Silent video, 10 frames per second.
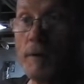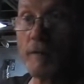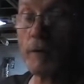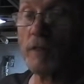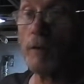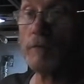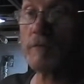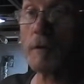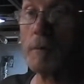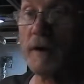been reloading
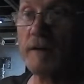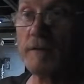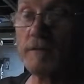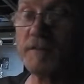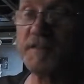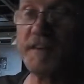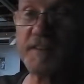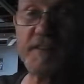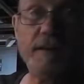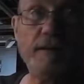for about
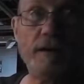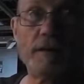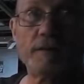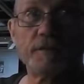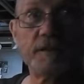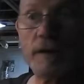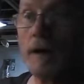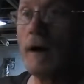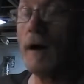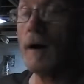16 years.
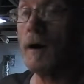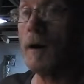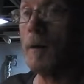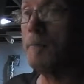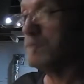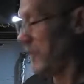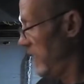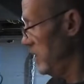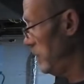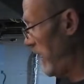
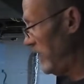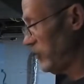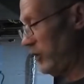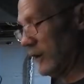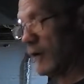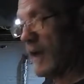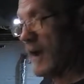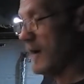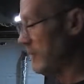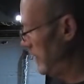In the past year and a
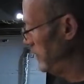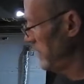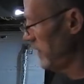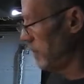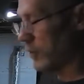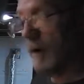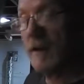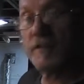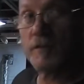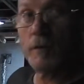half I just
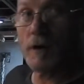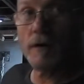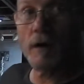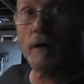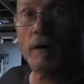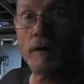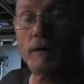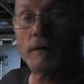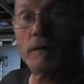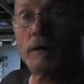upgraded to
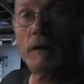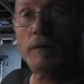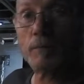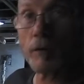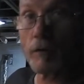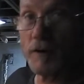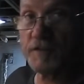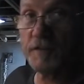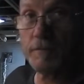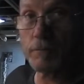a
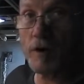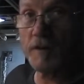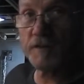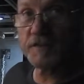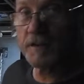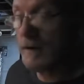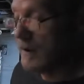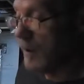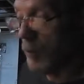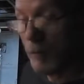progressive press,
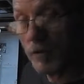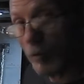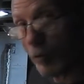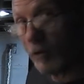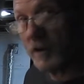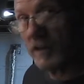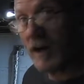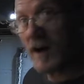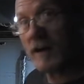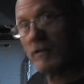one with Hornady
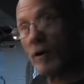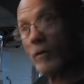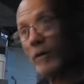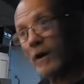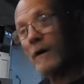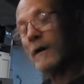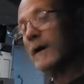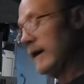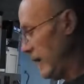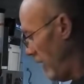lock and load.
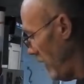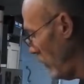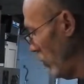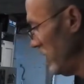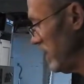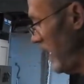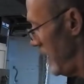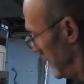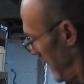With that